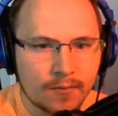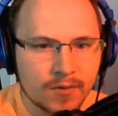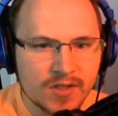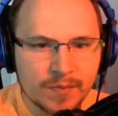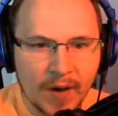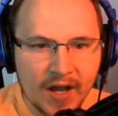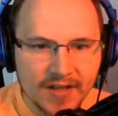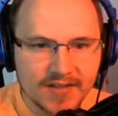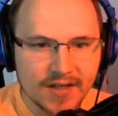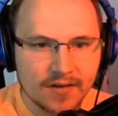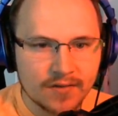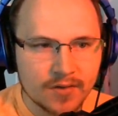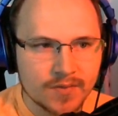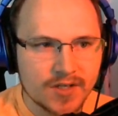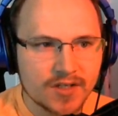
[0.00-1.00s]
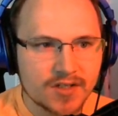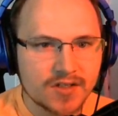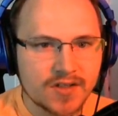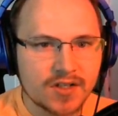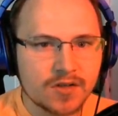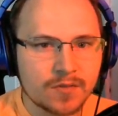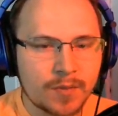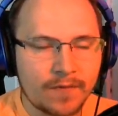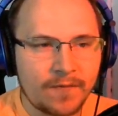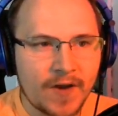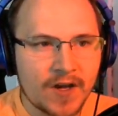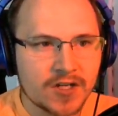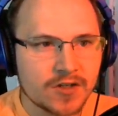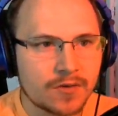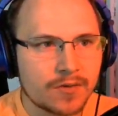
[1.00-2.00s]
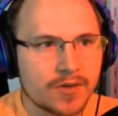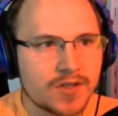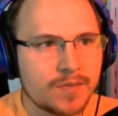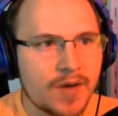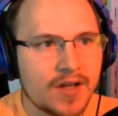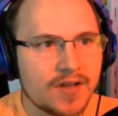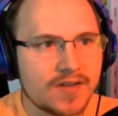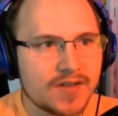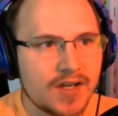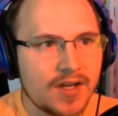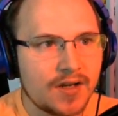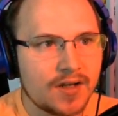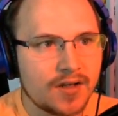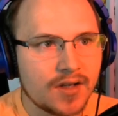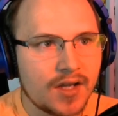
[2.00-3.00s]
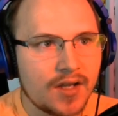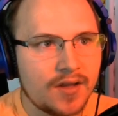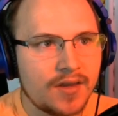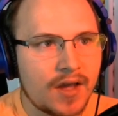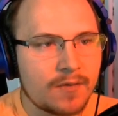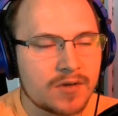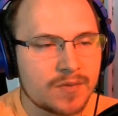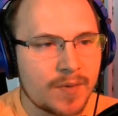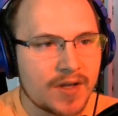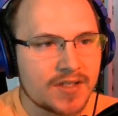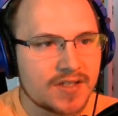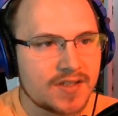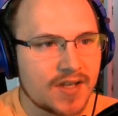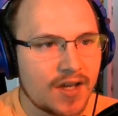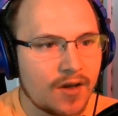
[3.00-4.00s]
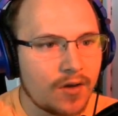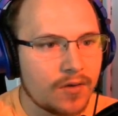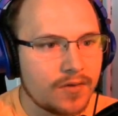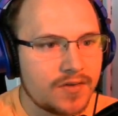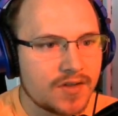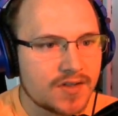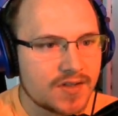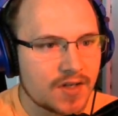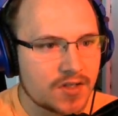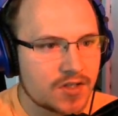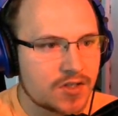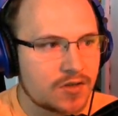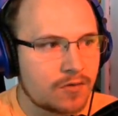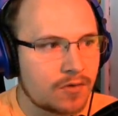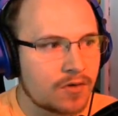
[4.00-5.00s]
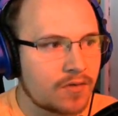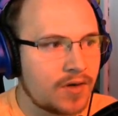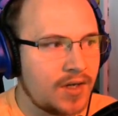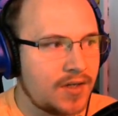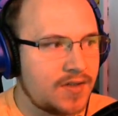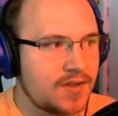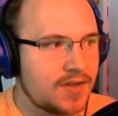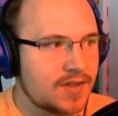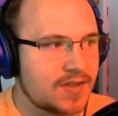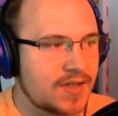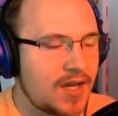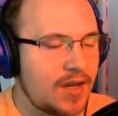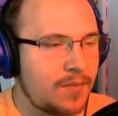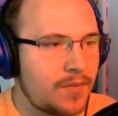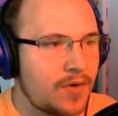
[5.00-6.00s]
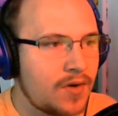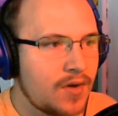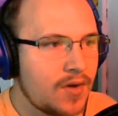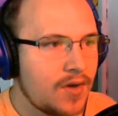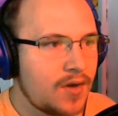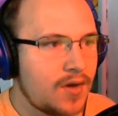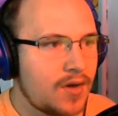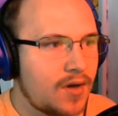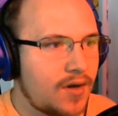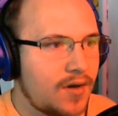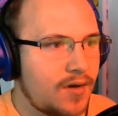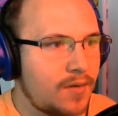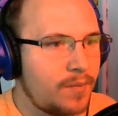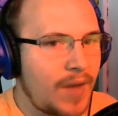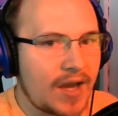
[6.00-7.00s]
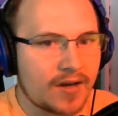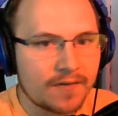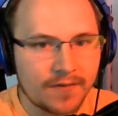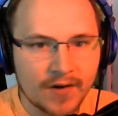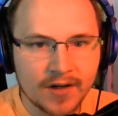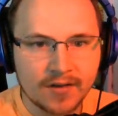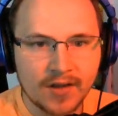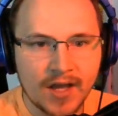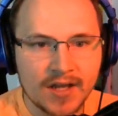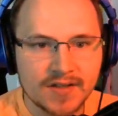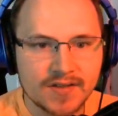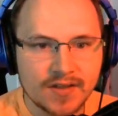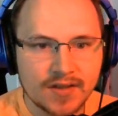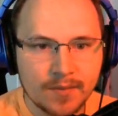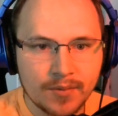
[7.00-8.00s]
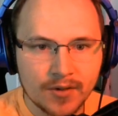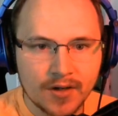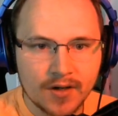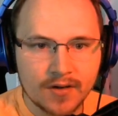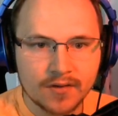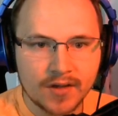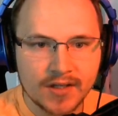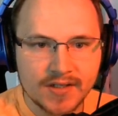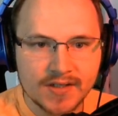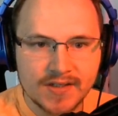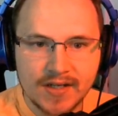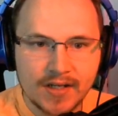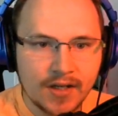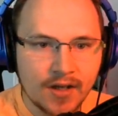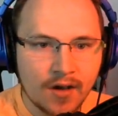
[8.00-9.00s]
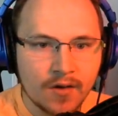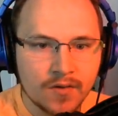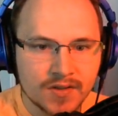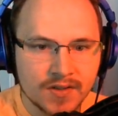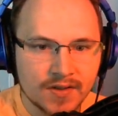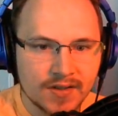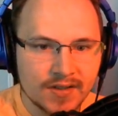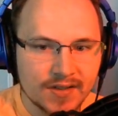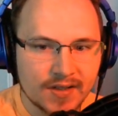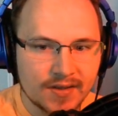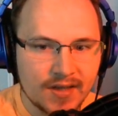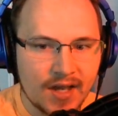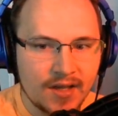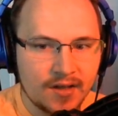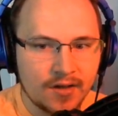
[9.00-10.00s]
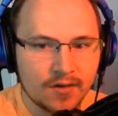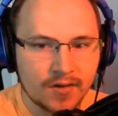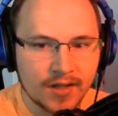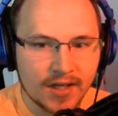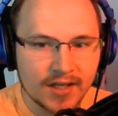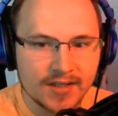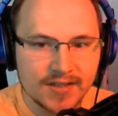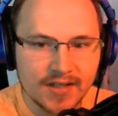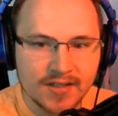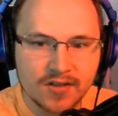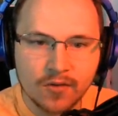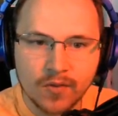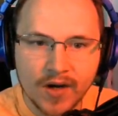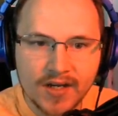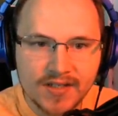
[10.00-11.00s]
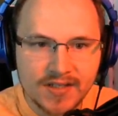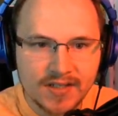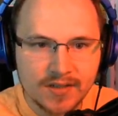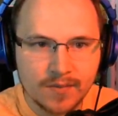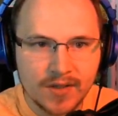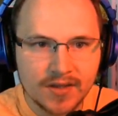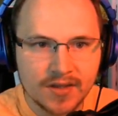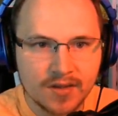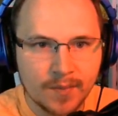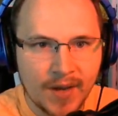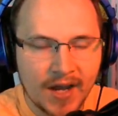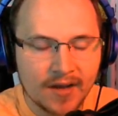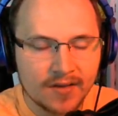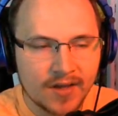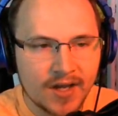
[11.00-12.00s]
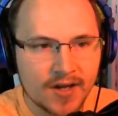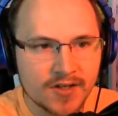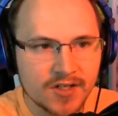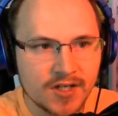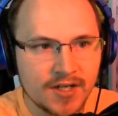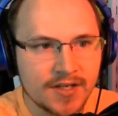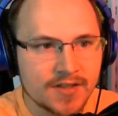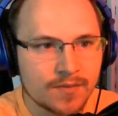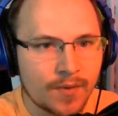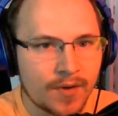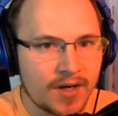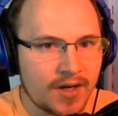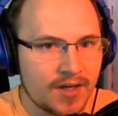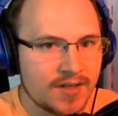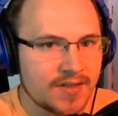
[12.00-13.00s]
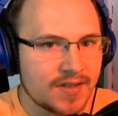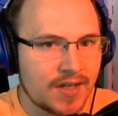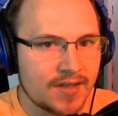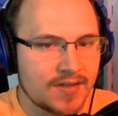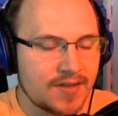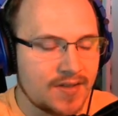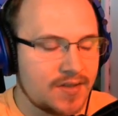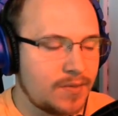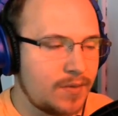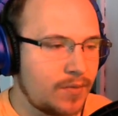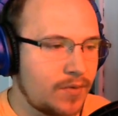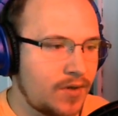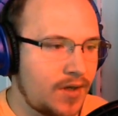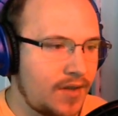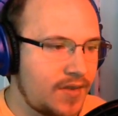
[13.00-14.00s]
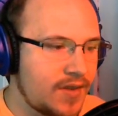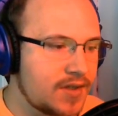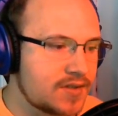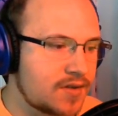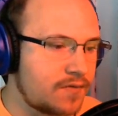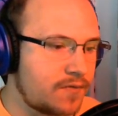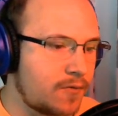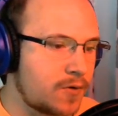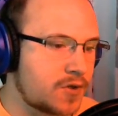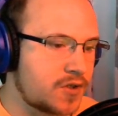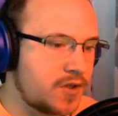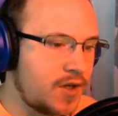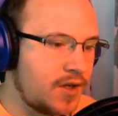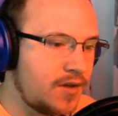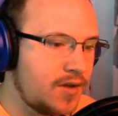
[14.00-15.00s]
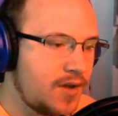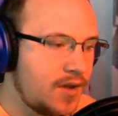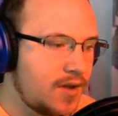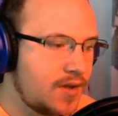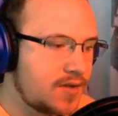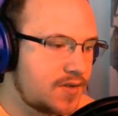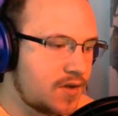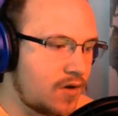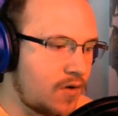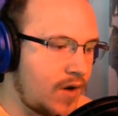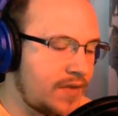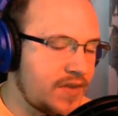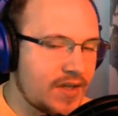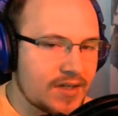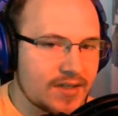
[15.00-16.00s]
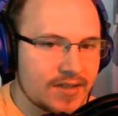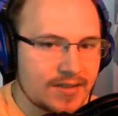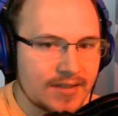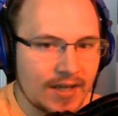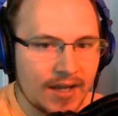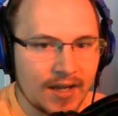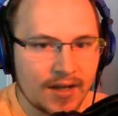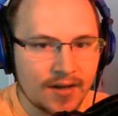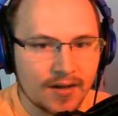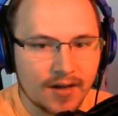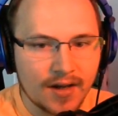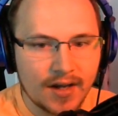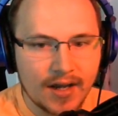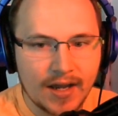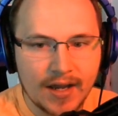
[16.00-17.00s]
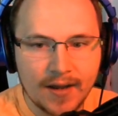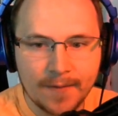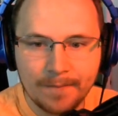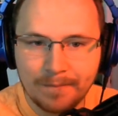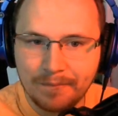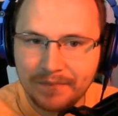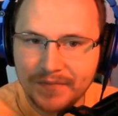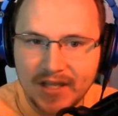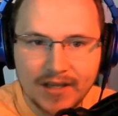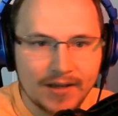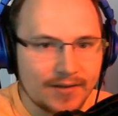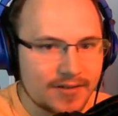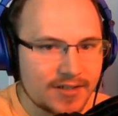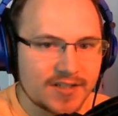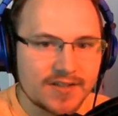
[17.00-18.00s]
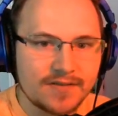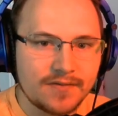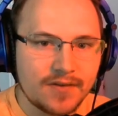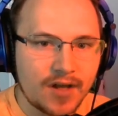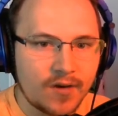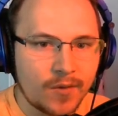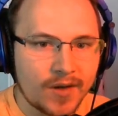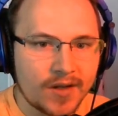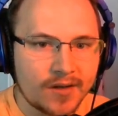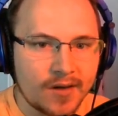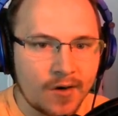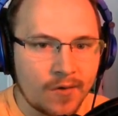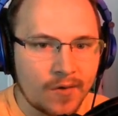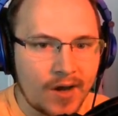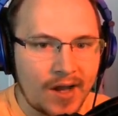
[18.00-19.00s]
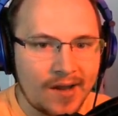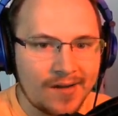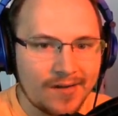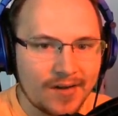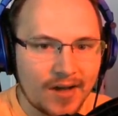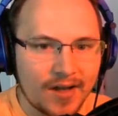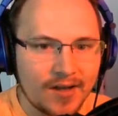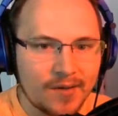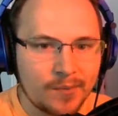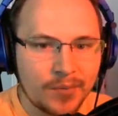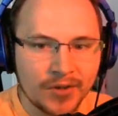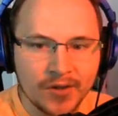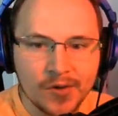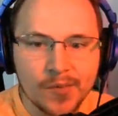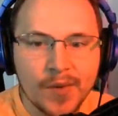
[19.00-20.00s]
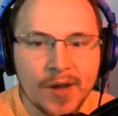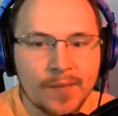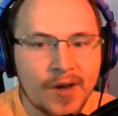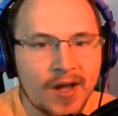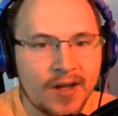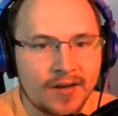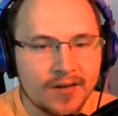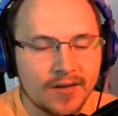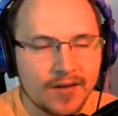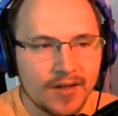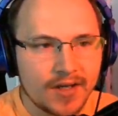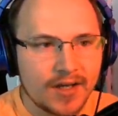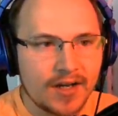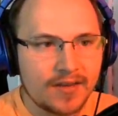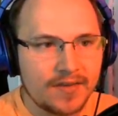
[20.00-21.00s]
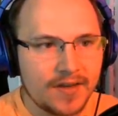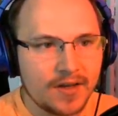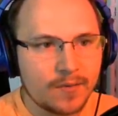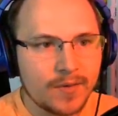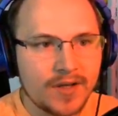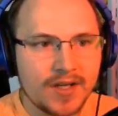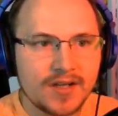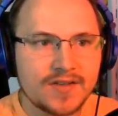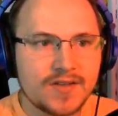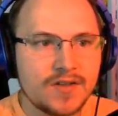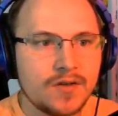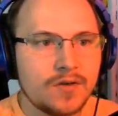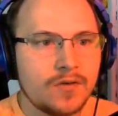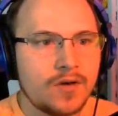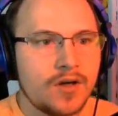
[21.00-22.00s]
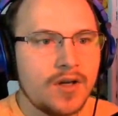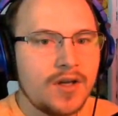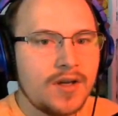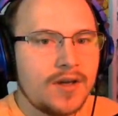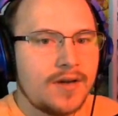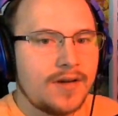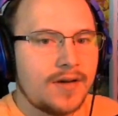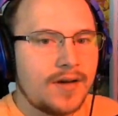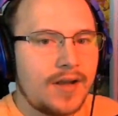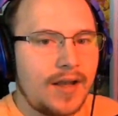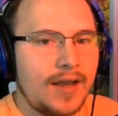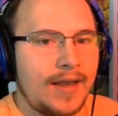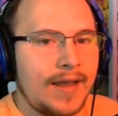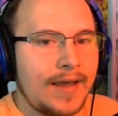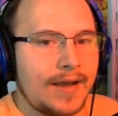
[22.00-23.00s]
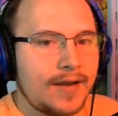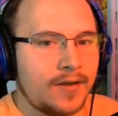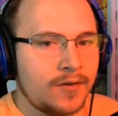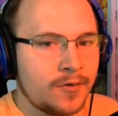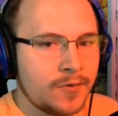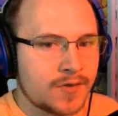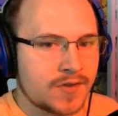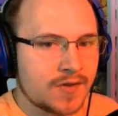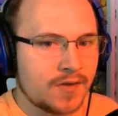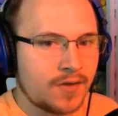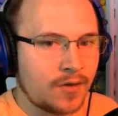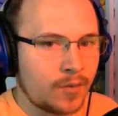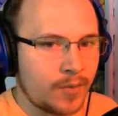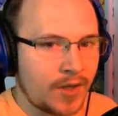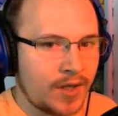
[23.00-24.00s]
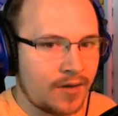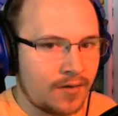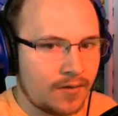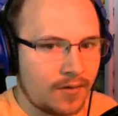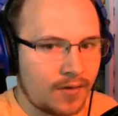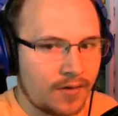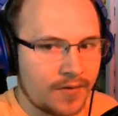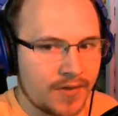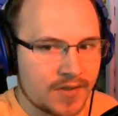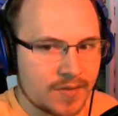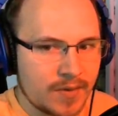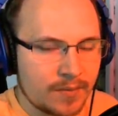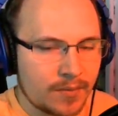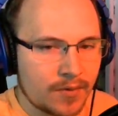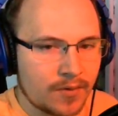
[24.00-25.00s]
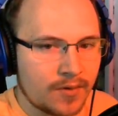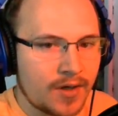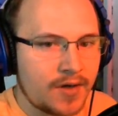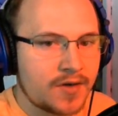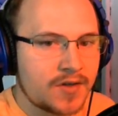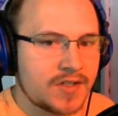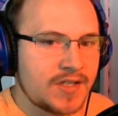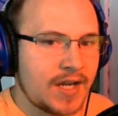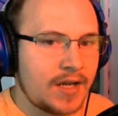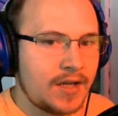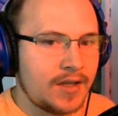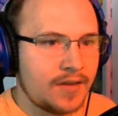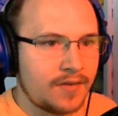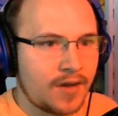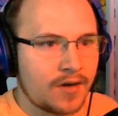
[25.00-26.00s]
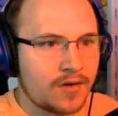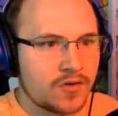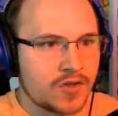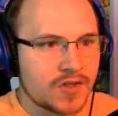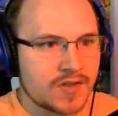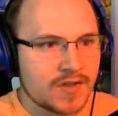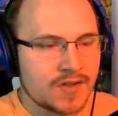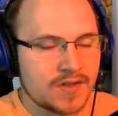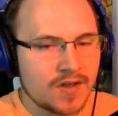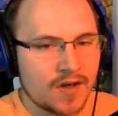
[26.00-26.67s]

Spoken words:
response out of them, such a professional response, and that response is held to such scrutiny, to the same magnifying glass that they put under, like, CEOs and things like that. You know, like, it's crazy to me that the backlash is what it is against these people, and I think it's unfortunate. So at the end of the day, just a quick note, it blew my mind, and I think we need to let loose a little bit on these people. Understand that they are just